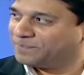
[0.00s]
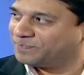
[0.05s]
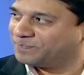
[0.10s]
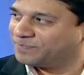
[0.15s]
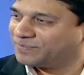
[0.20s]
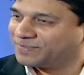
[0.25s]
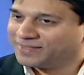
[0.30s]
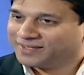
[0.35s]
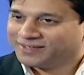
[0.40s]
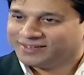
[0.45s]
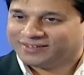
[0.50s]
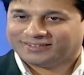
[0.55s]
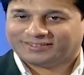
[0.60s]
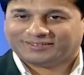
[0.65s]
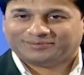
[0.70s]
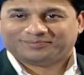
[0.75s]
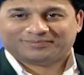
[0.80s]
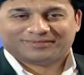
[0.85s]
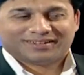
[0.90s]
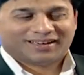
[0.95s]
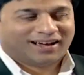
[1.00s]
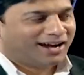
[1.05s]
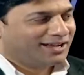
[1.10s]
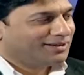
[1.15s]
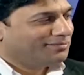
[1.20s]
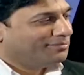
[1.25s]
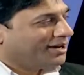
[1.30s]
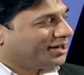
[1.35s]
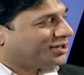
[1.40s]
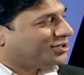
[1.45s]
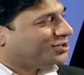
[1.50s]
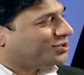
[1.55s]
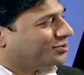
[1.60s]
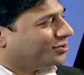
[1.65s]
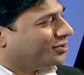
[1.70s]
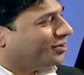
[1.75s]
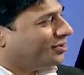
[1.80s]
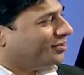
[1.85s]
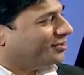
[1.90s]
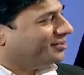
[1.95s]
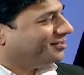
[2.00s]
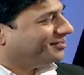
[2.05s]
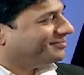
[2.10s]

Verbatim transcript: one. I'll make sure